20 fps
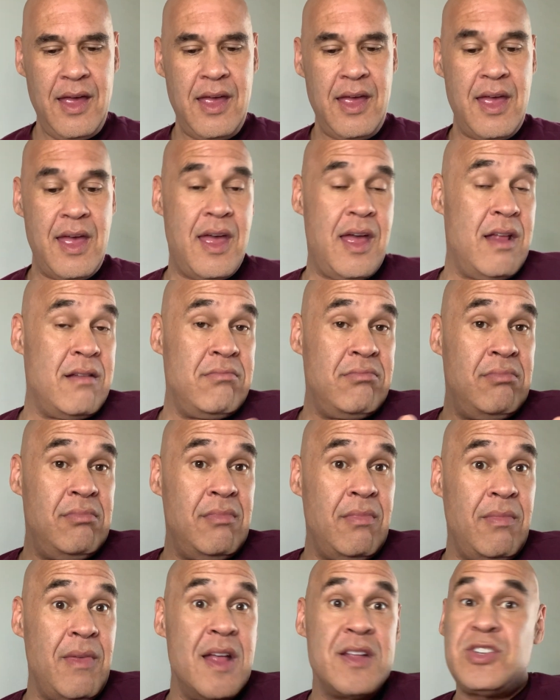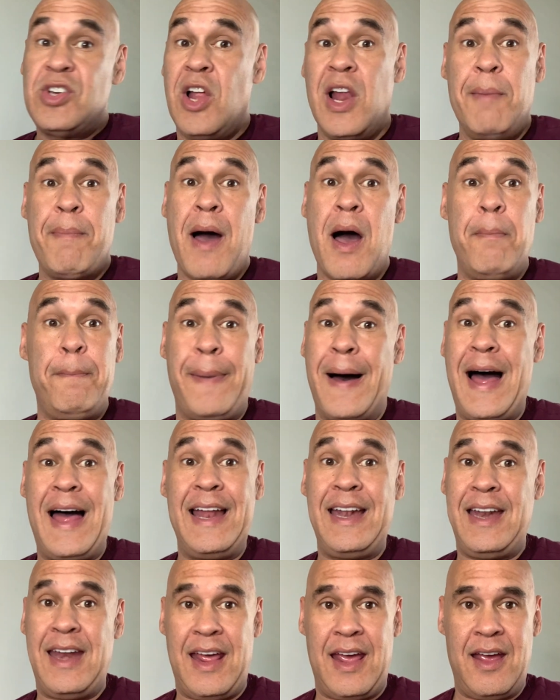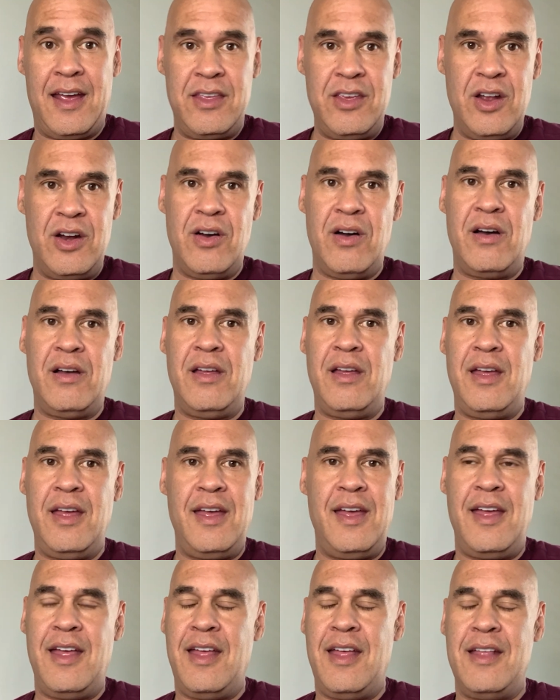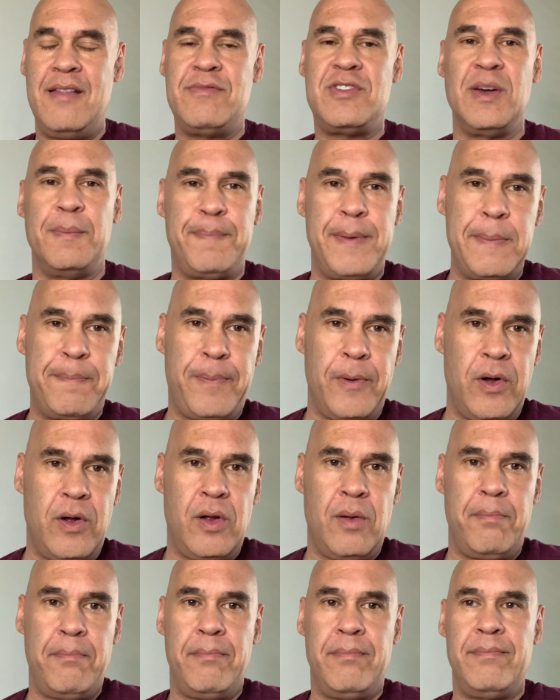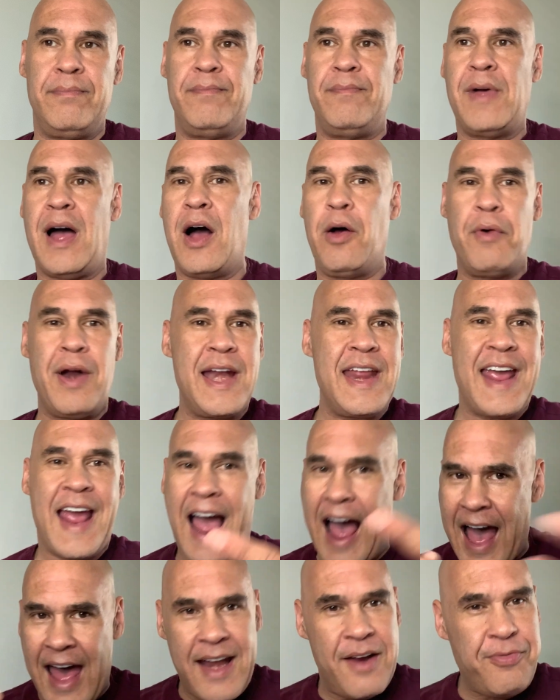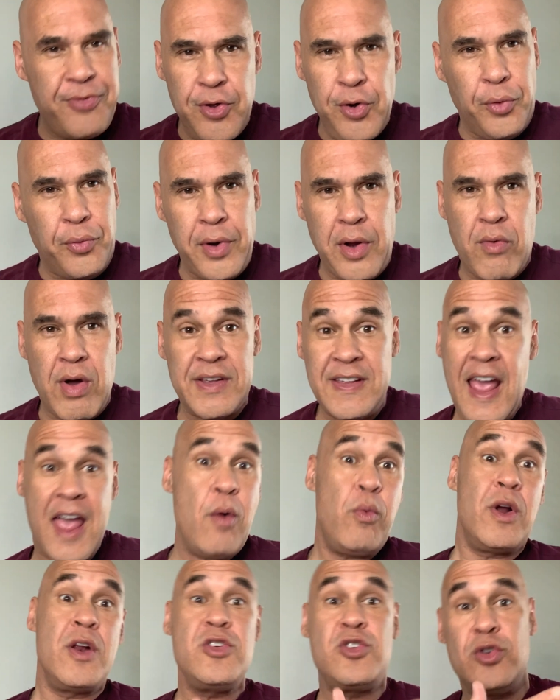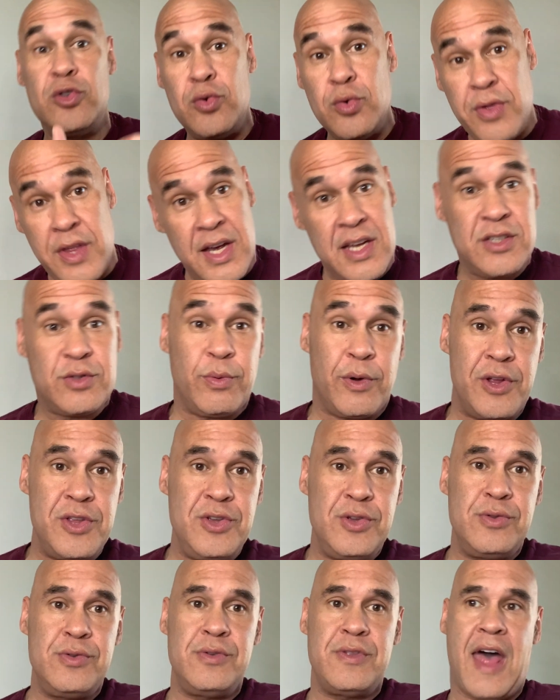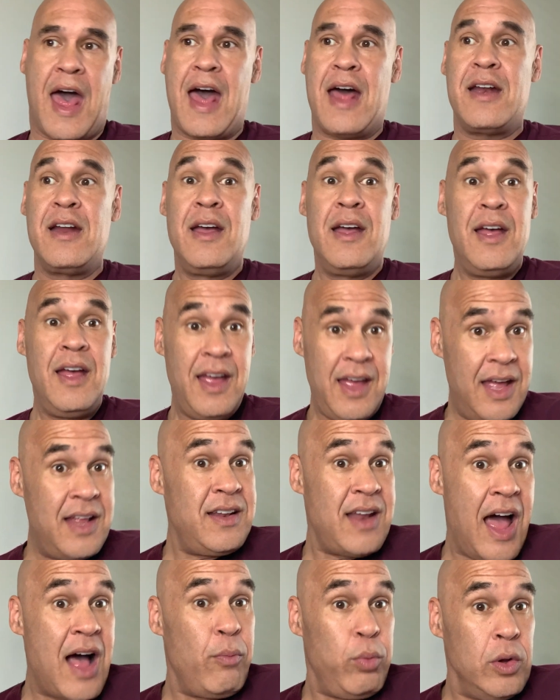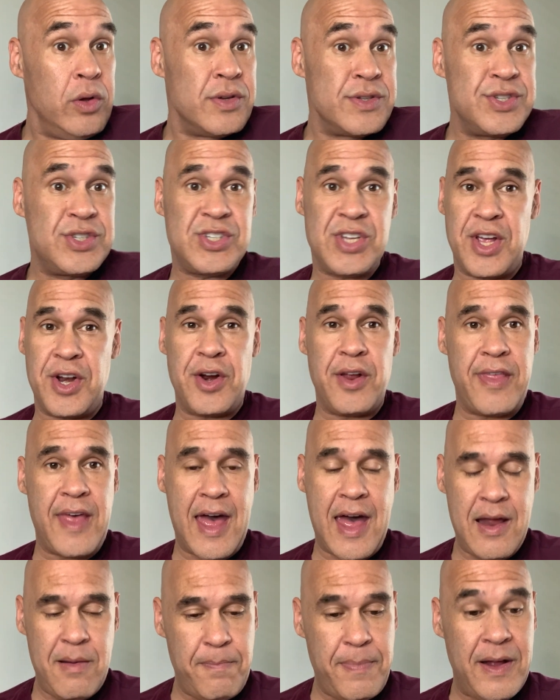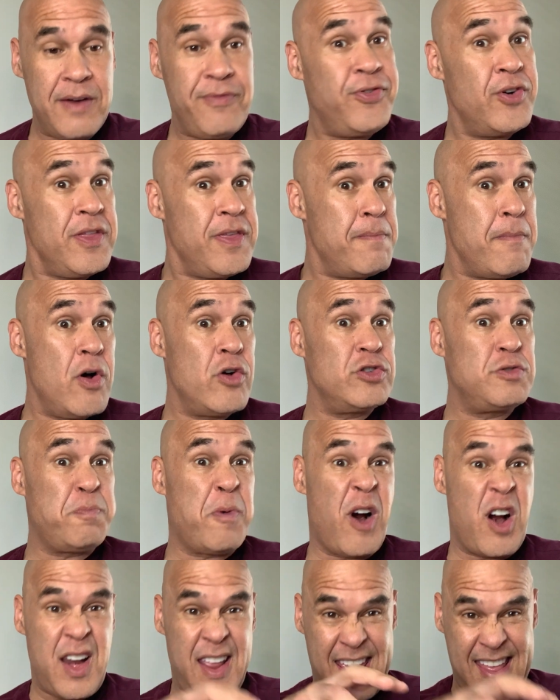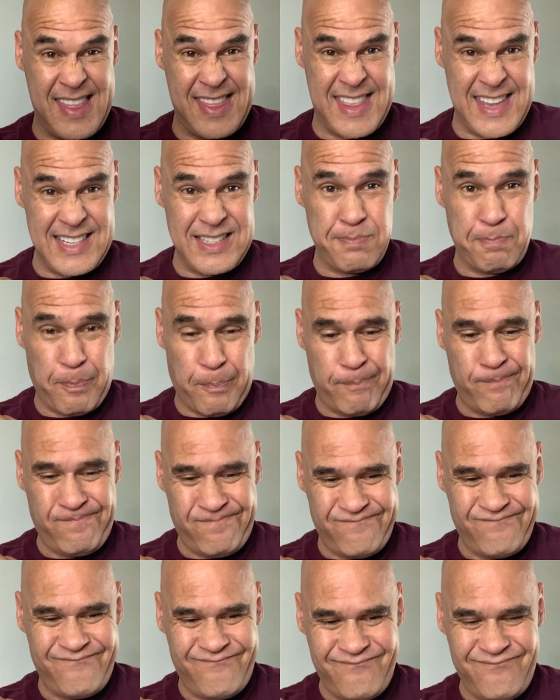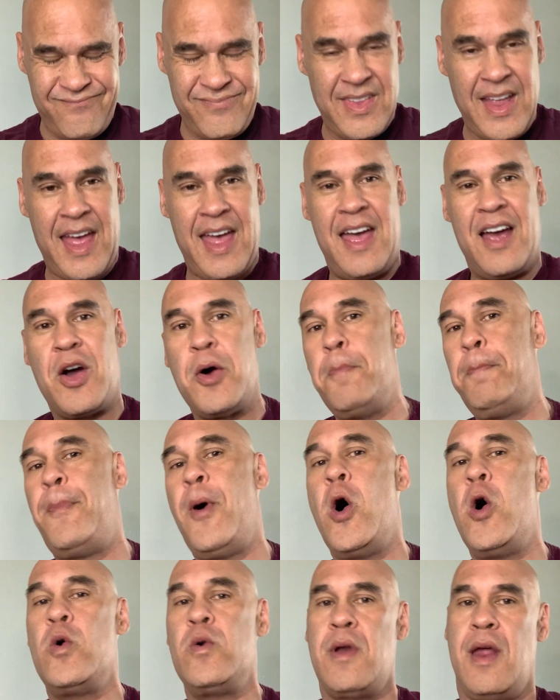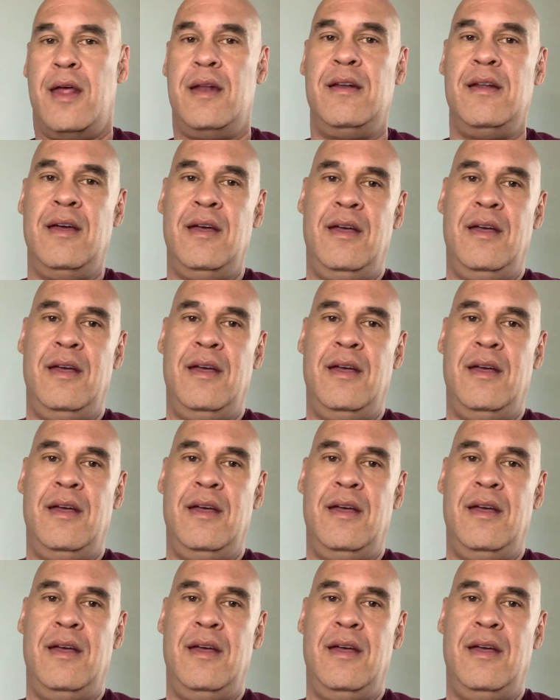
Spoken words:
And it's all about bonding, and some people already got a few requests. Hey, why don't you do this? Why don't you do that? And I will consider that. But for the most part, in this component,